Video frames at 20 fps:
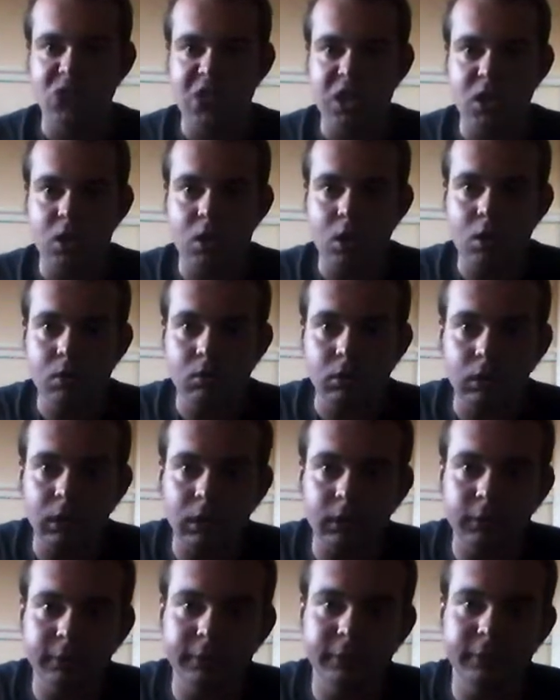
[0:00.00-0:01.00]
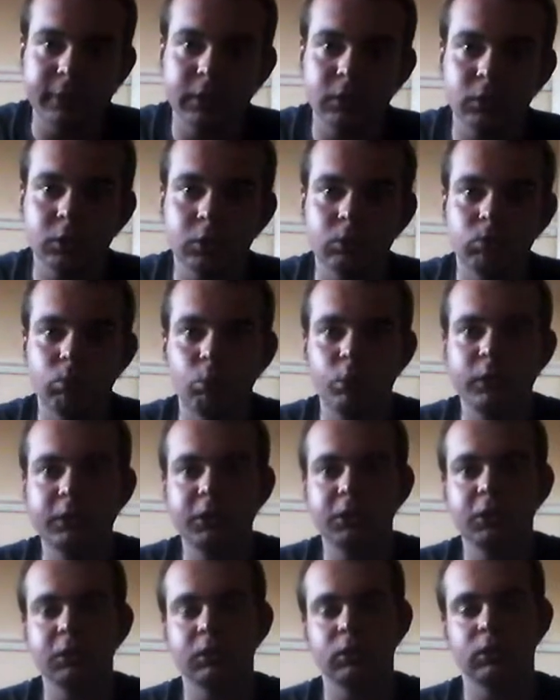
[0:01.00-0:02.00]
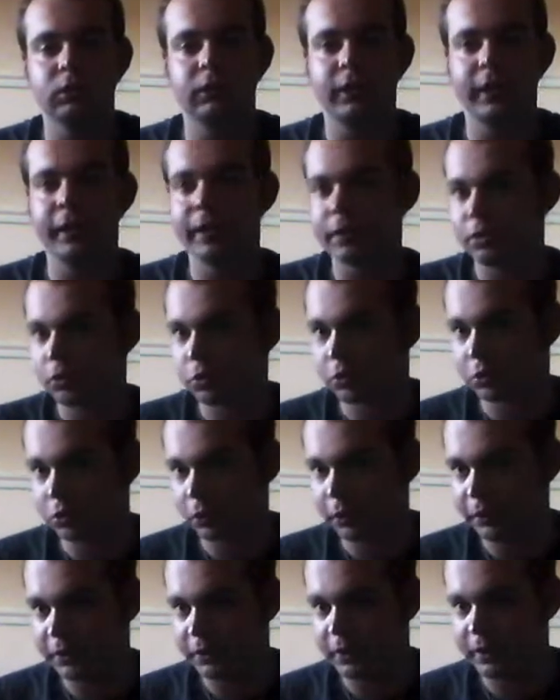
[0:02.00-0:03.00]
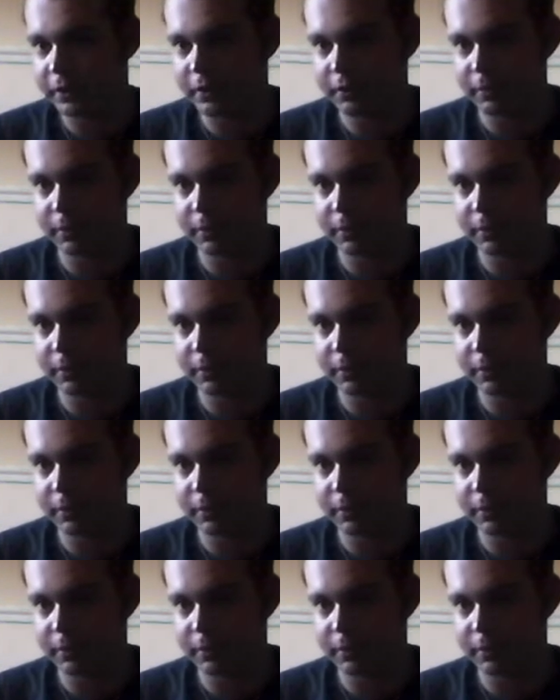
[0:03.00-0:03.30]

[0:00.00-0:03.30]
So I think we shall get started.